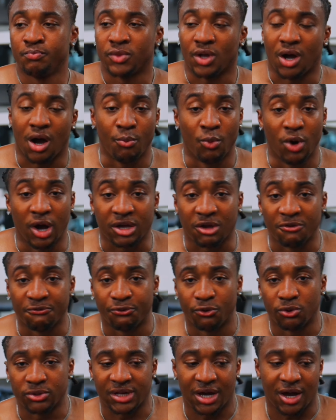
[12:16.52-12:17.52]
I'm working
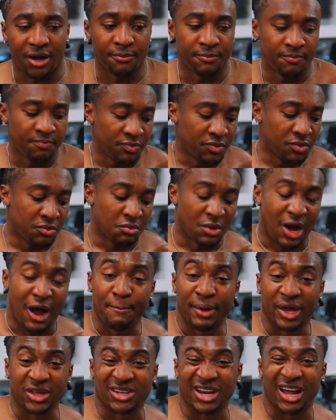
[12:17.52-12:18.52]
full time. I
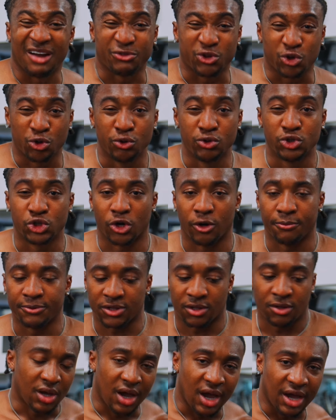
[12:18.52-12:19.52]
basically have 2 jobs,
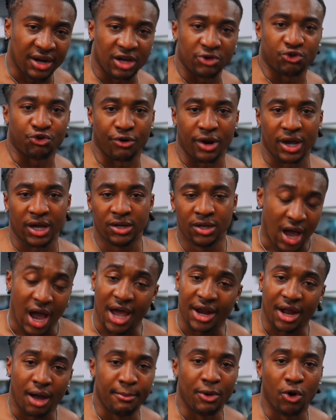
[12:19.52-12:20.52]
and I train
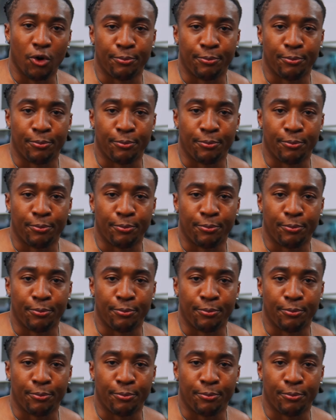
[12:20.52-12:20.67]
and I meal